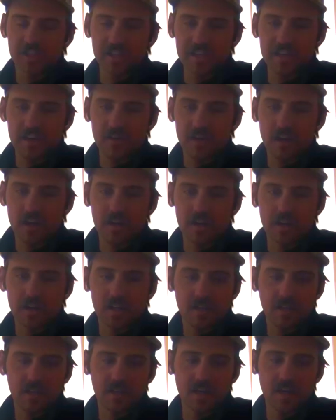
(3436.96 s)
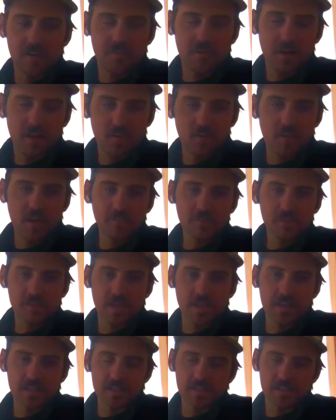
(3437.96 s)
Check out our company
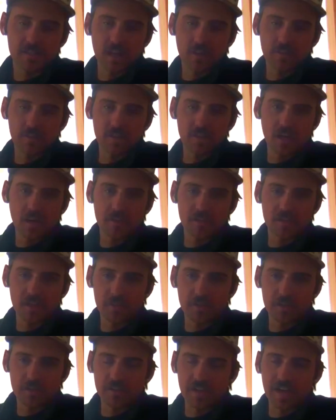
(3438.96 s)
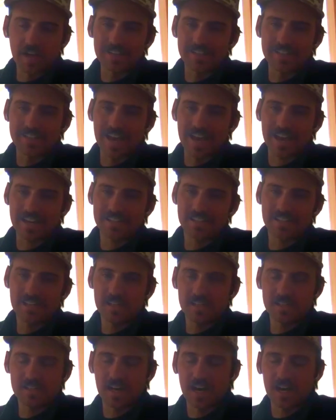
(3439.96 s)
website is
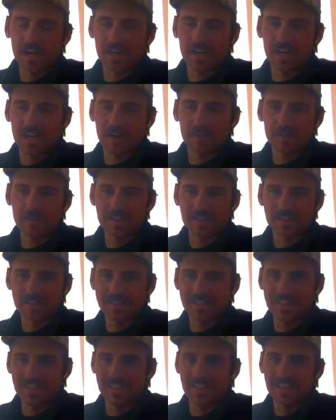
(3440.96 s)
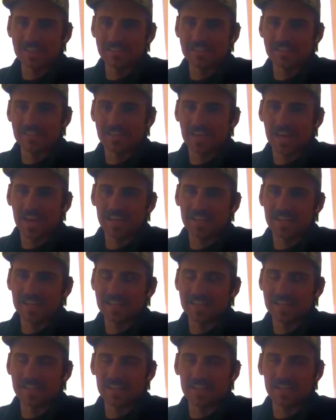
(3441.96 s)
www.decked.com, and that's
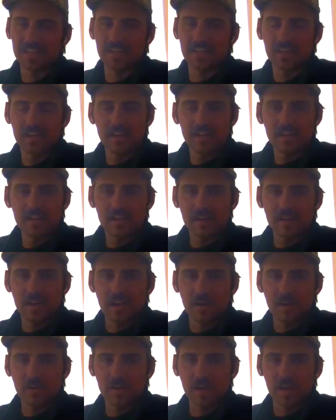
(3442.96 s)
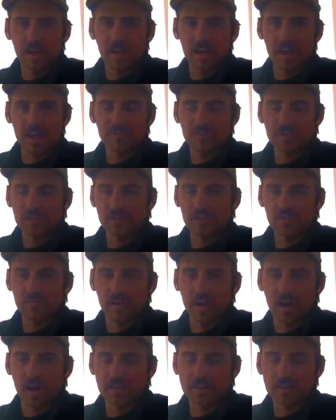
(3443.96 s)
DECKED. We got a handful of new
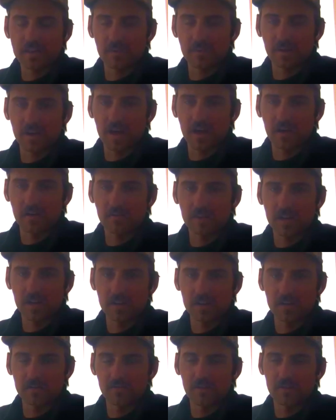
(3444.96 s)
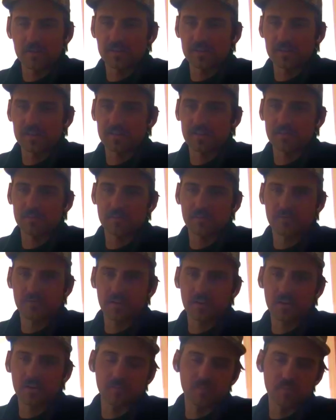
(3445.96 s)
products coming out. We got the drawer systems
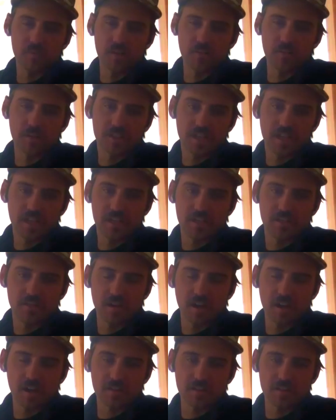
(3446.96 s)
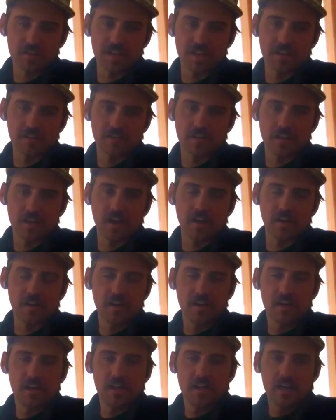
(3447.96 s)
for pretty much any truck that's out there.
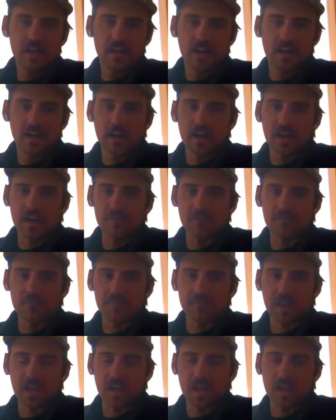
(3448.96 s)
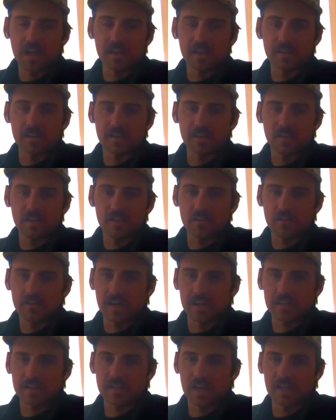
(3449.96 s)
And
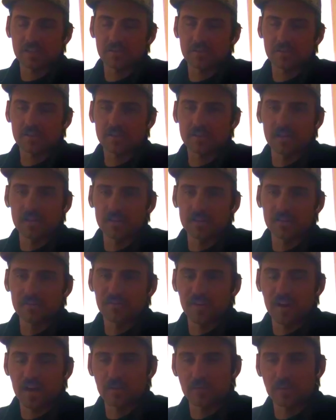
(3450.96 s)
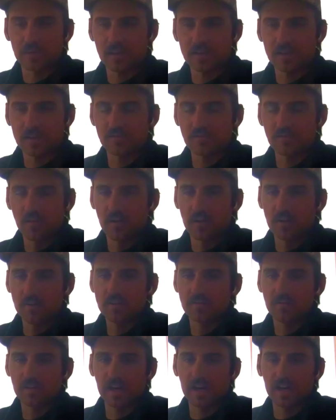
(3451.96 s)
accessories that you can find within the
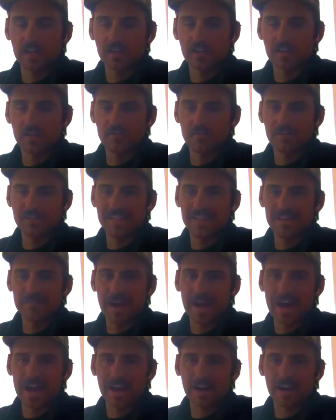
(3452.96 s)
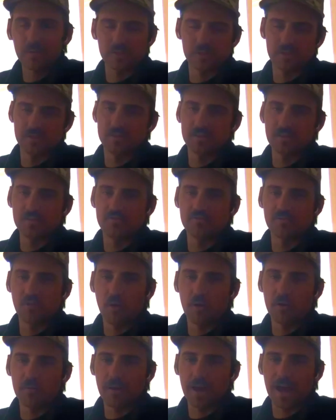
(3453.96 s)
drawers. We got a new D bag, which is the
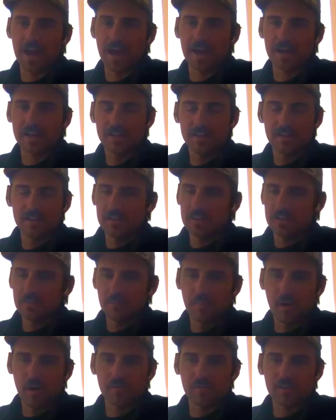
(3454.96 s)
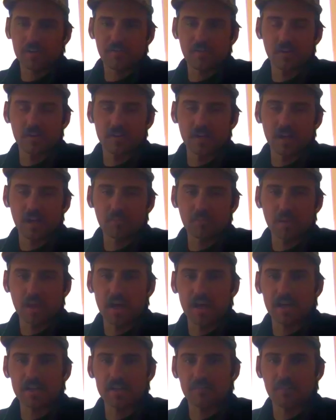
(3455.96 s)
drawer bag, perfect for a duck
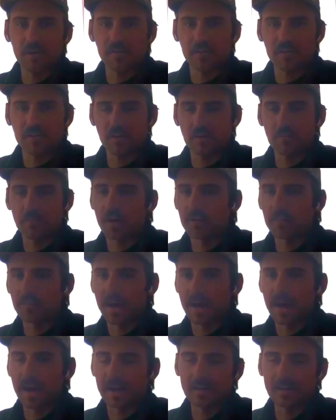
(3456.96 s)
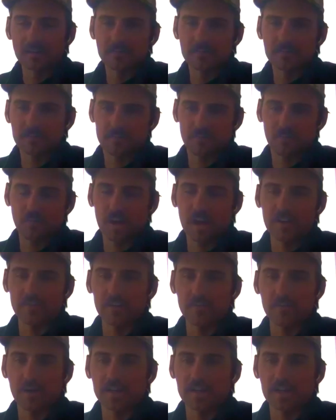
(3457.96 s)
blind, perfect for a boat bag,
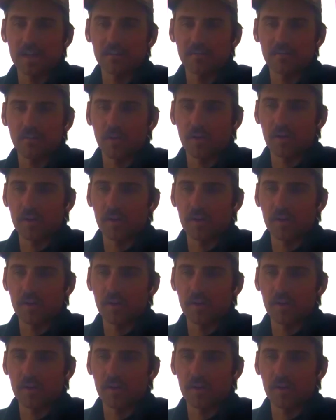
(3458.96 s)
whatever you might need it